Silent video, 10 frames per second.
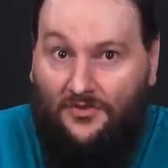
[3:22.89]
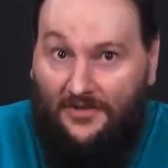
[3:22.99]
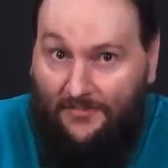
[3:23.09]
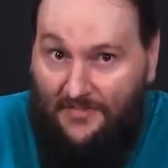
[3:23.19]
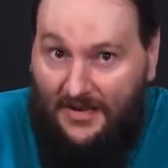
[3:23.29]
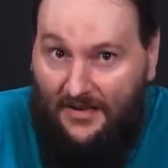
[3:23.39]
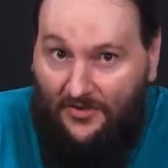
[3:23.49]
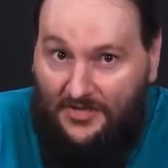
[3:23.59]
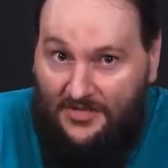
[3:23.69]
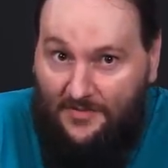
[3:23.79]
to
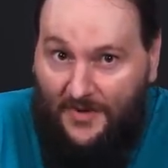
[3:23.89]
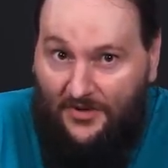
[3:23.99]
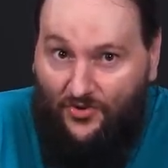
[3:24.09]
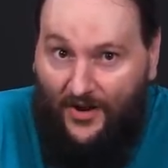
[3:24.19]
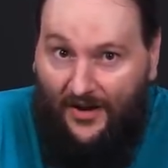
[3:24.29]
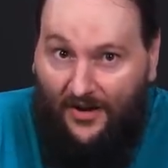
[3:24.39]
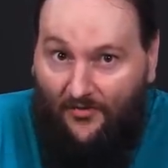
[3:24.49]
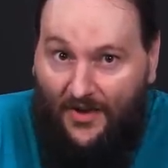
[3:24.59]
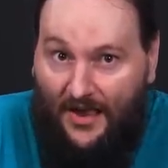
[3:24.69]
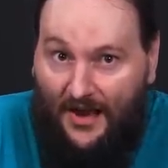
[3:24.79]
immediately suspend training
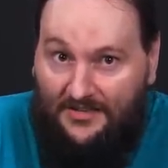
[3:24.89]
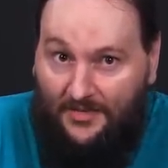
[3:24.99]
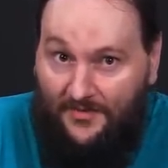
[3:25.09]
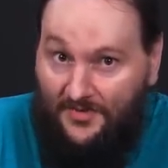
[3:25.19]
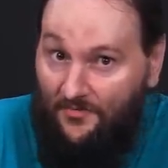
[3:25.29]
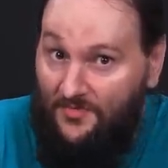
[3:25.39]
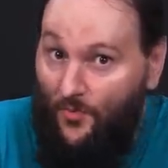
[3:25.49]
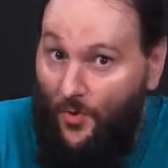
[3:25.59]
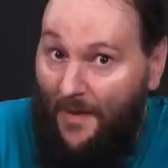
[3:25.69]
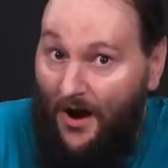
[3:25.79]
of AI systems
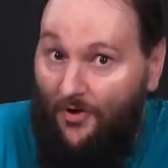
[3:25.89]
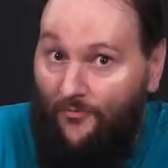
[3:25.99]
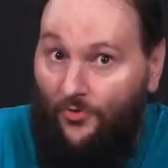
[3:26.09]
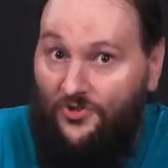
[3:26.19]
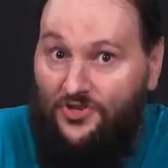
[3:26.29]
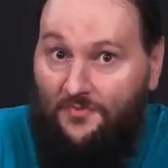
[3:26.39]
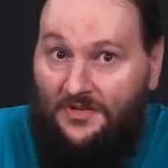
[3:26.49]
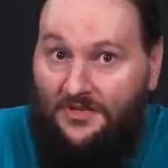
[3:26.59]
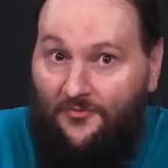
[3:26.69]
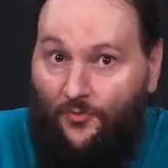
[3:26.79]
more powerful than
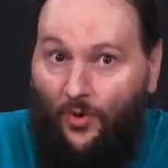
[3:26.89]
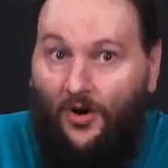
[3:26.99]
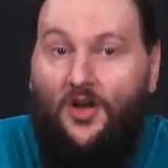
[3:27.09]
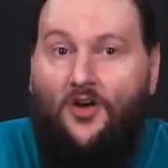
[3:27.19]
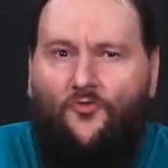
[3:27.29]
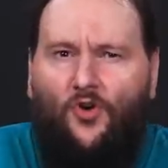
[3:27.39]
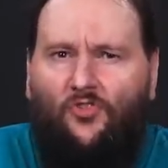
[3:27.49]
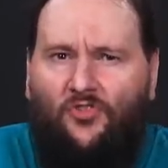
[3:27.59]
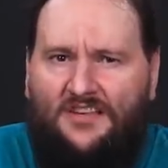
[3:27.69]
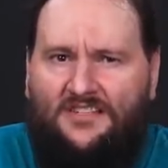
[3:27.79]
GPT-4 for
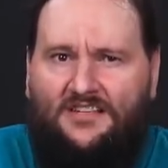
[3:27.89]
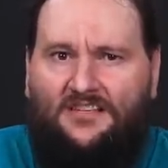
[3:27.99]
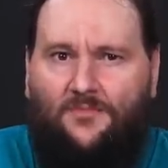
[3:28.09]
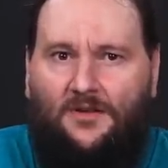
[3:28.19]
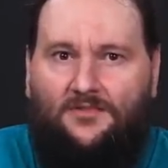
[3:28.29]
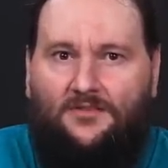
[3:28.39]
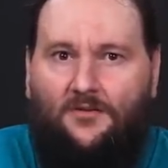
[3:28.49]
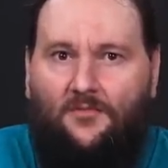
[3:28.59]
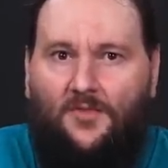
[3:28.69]
at least 6 months.